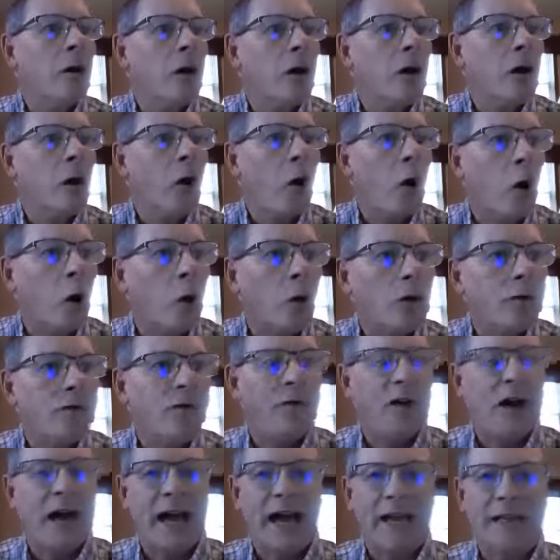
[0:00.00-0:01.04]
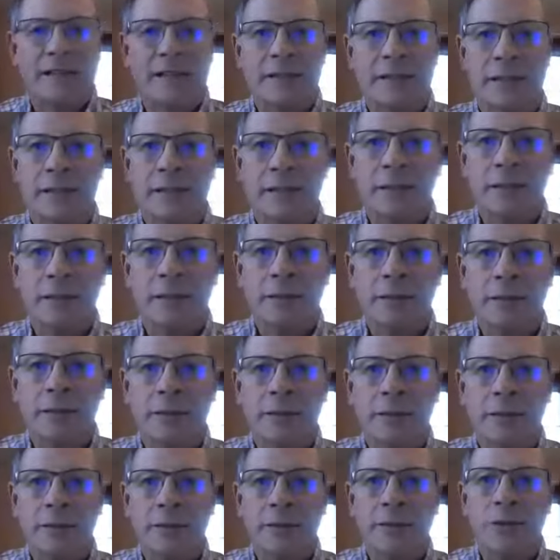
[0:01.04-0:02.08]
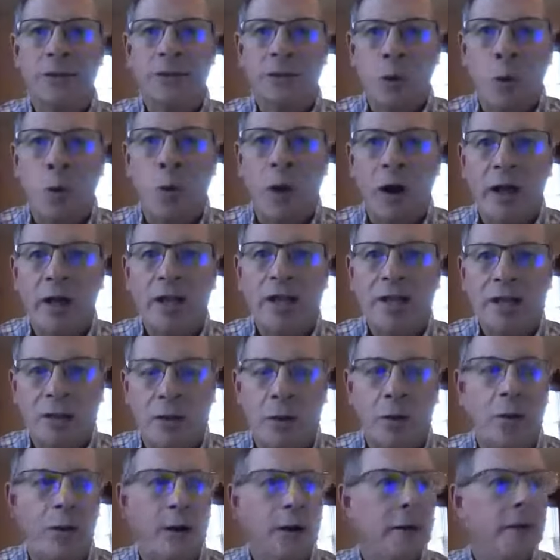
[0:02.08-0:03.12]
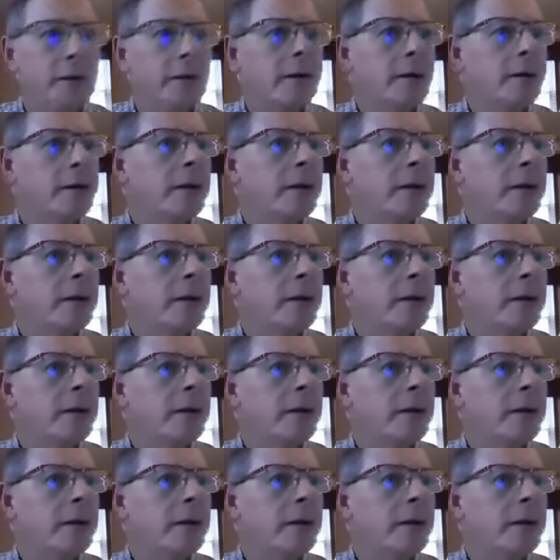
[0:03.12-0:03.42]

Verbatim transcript: Hold fast to what is good.